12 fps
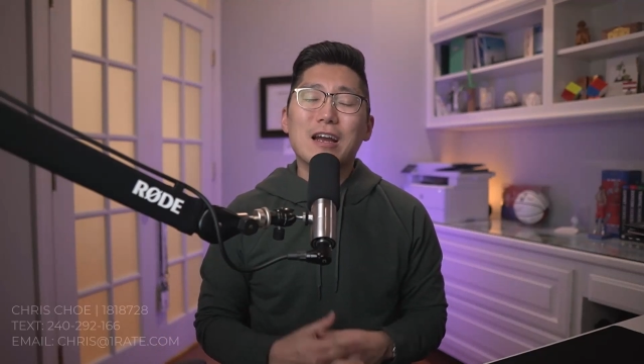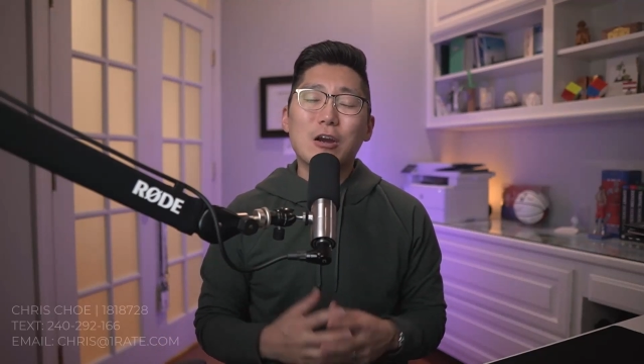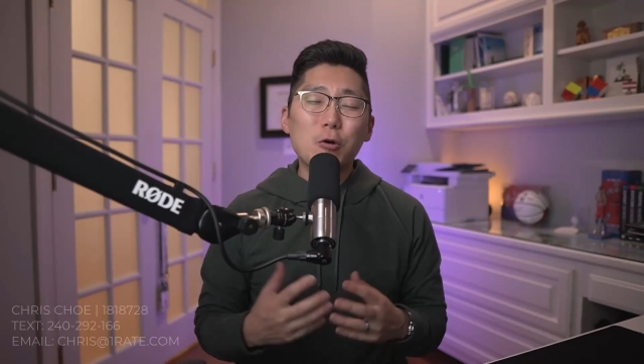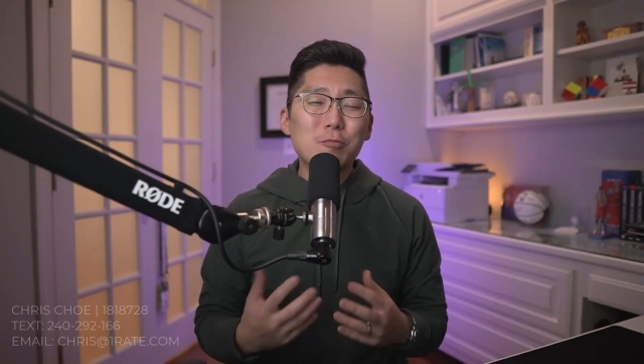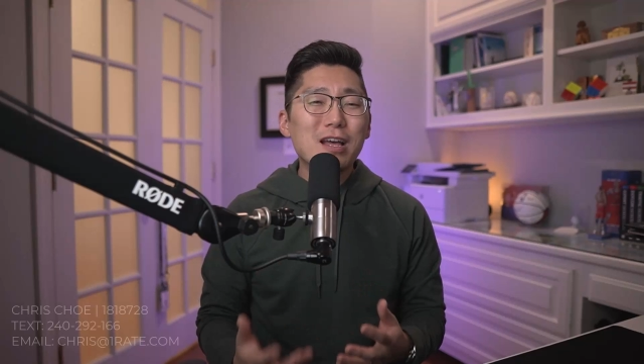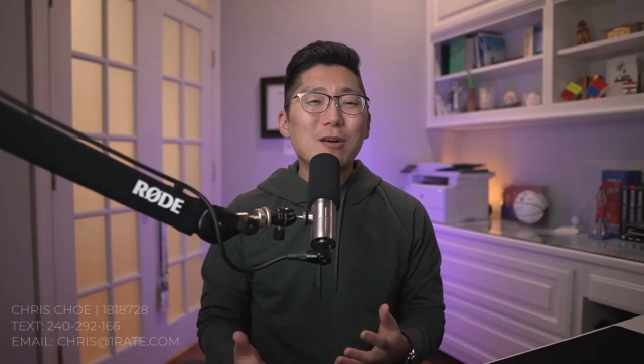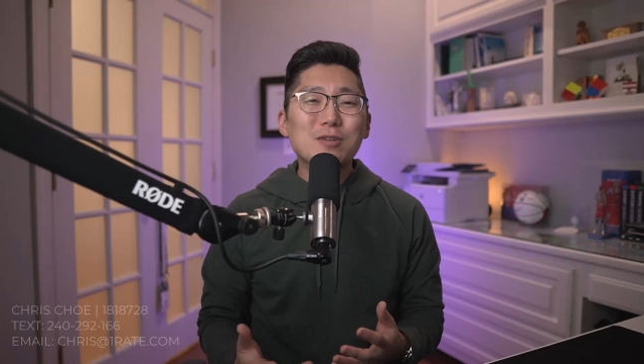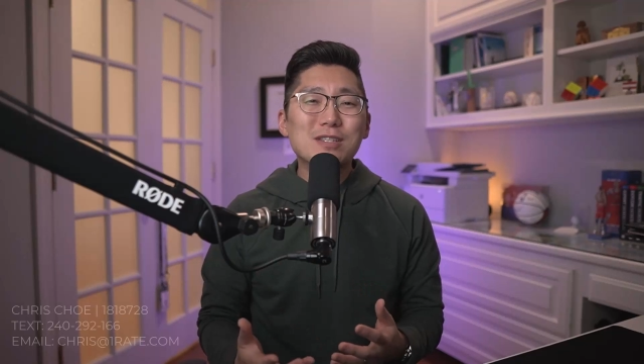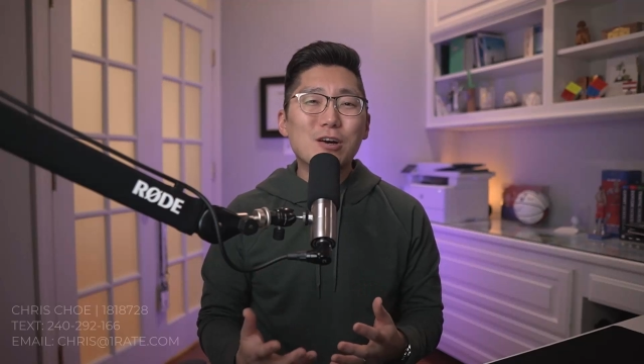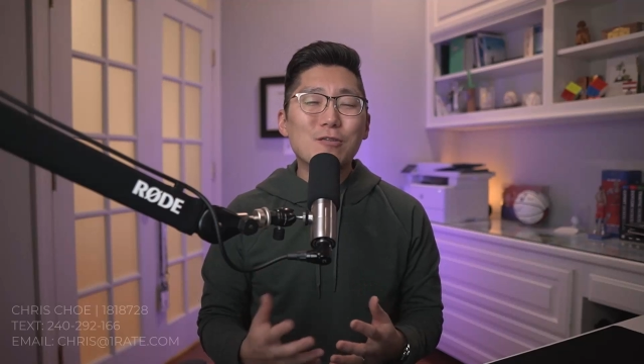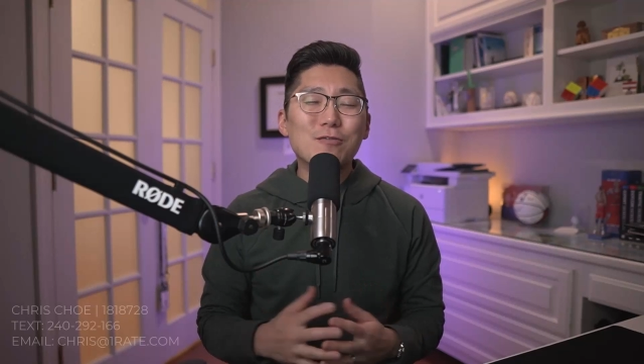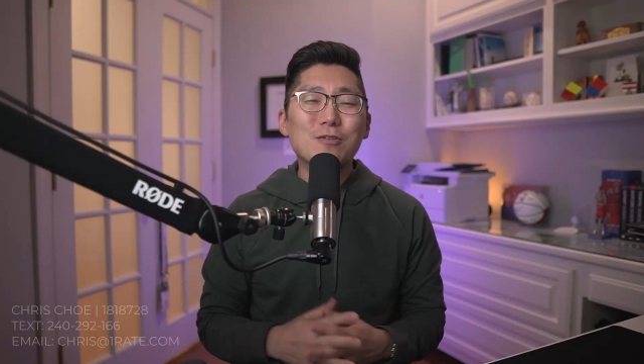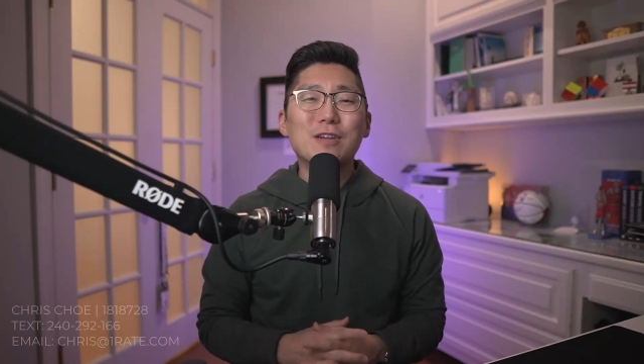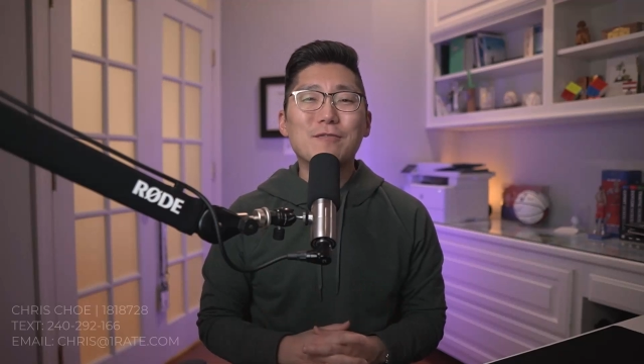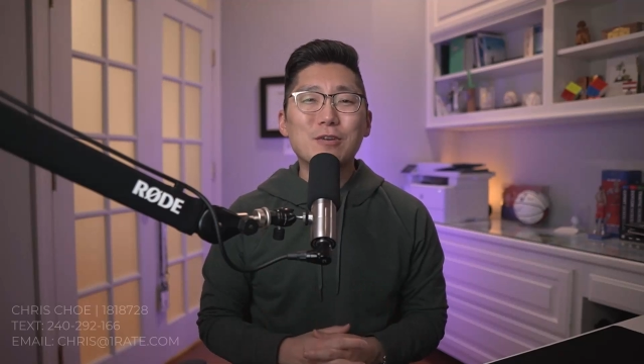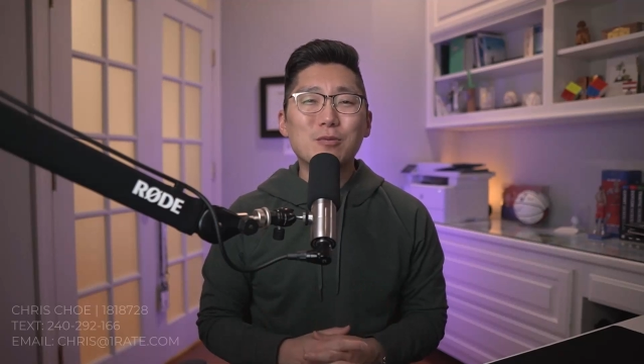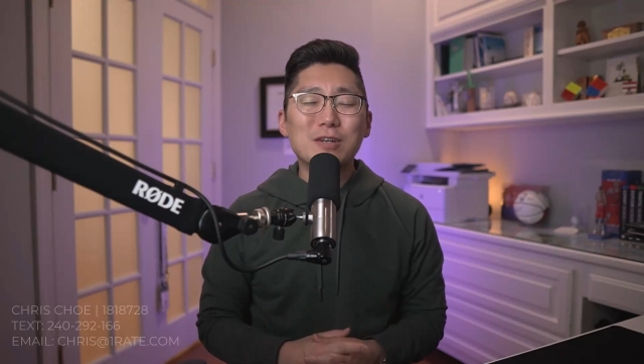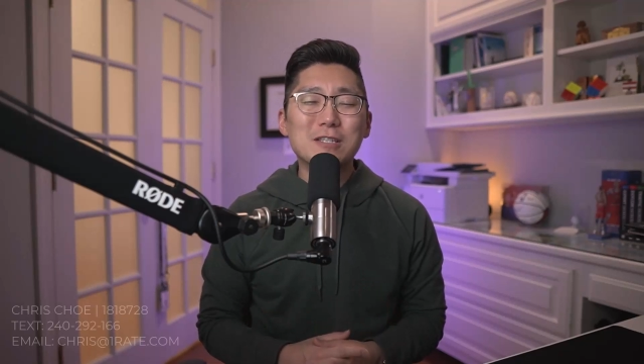I hope that was helpful.
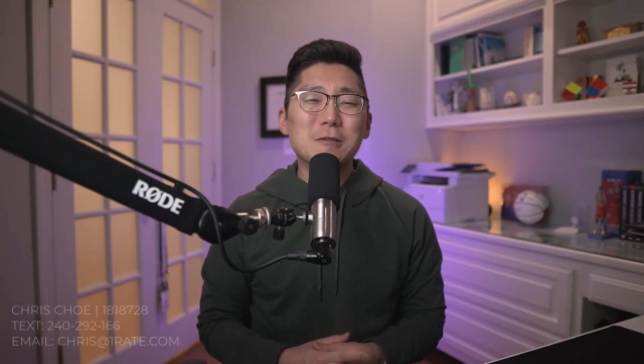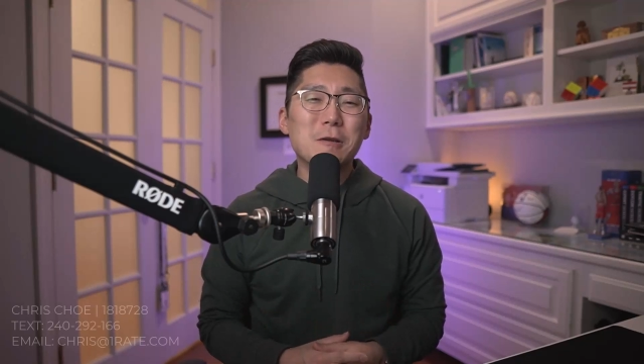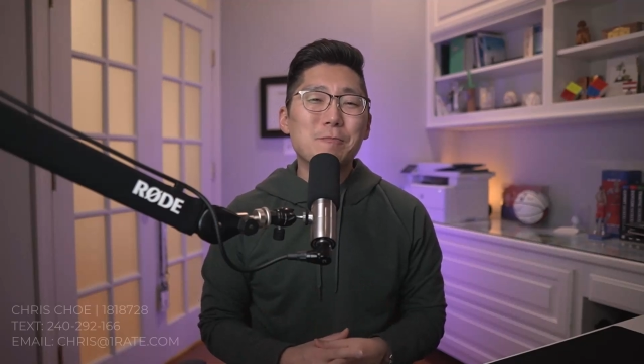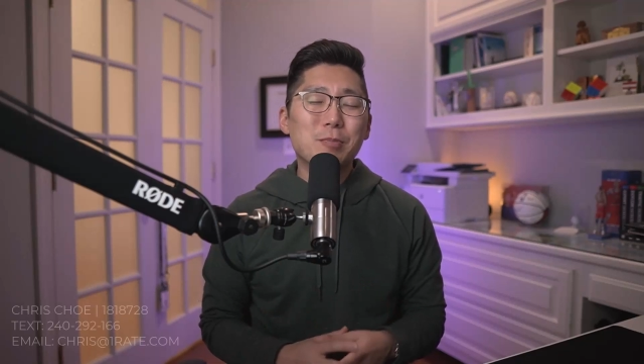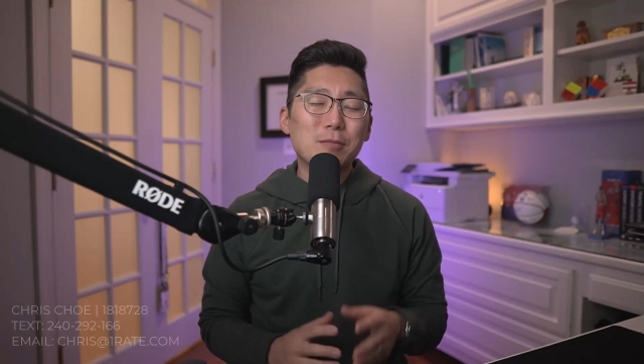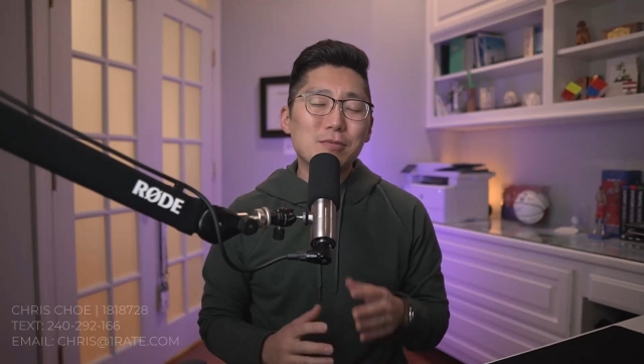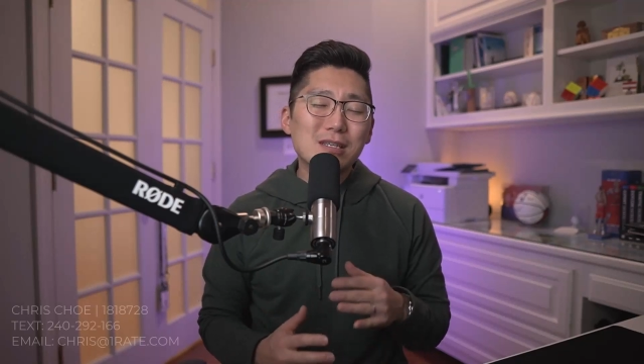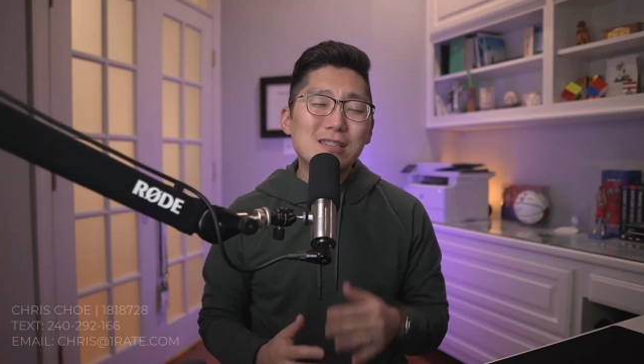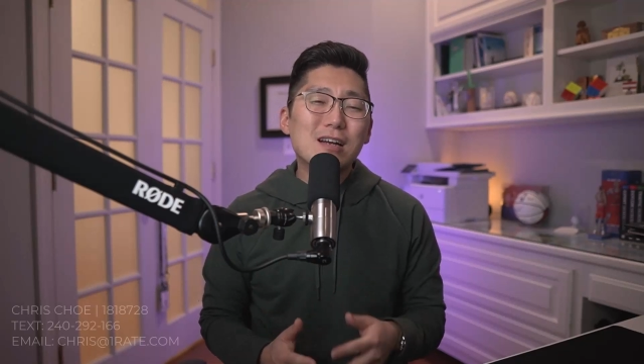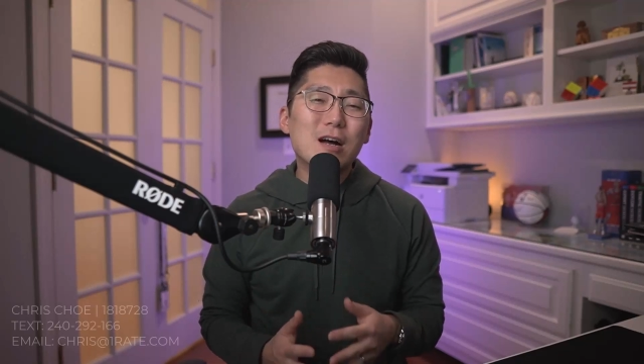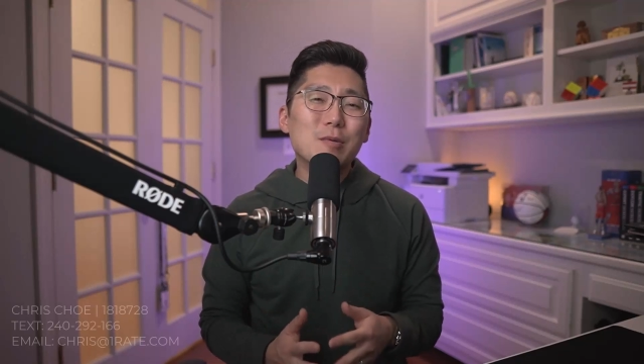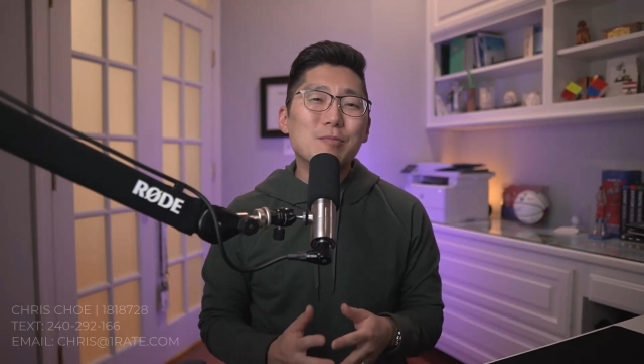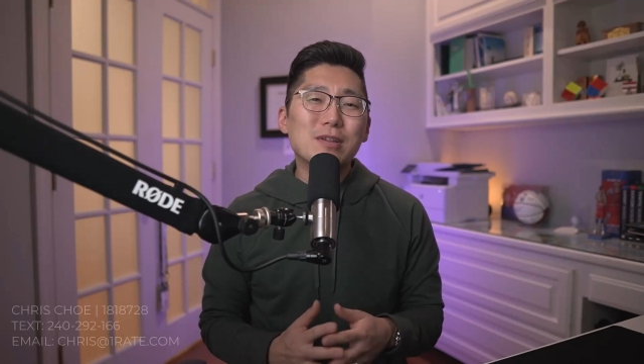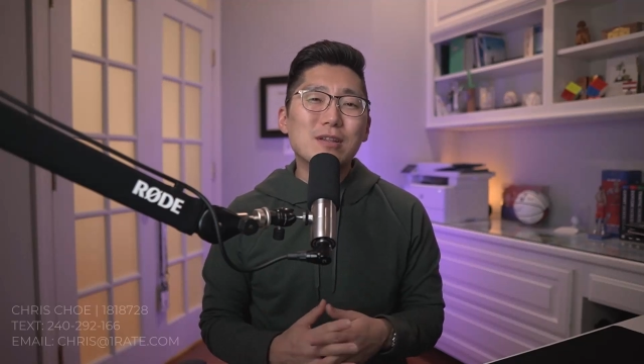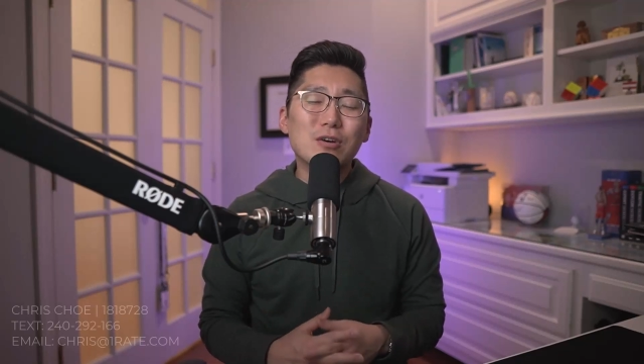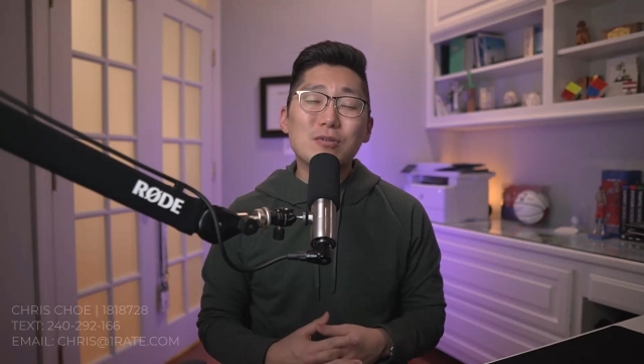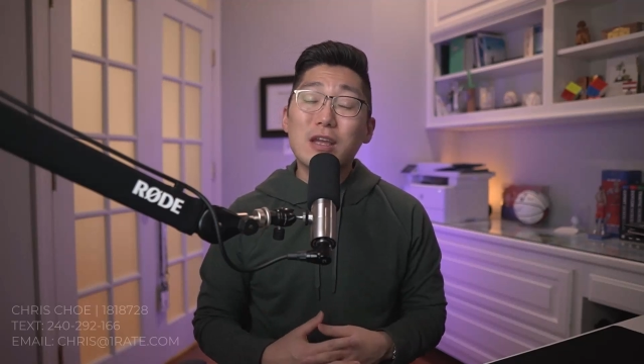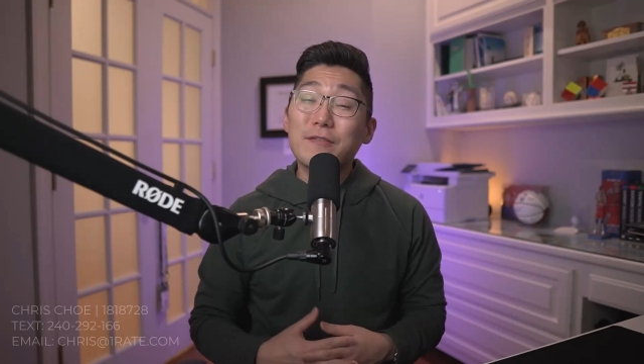If it was, please comment
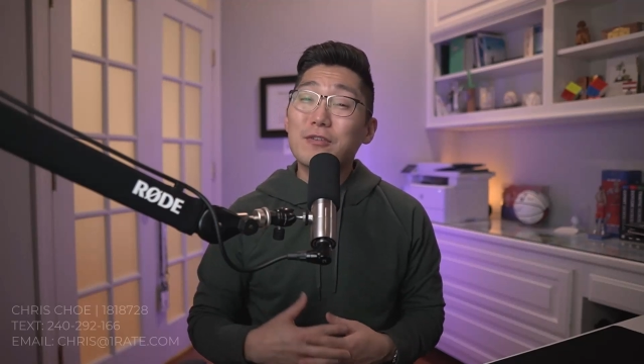below.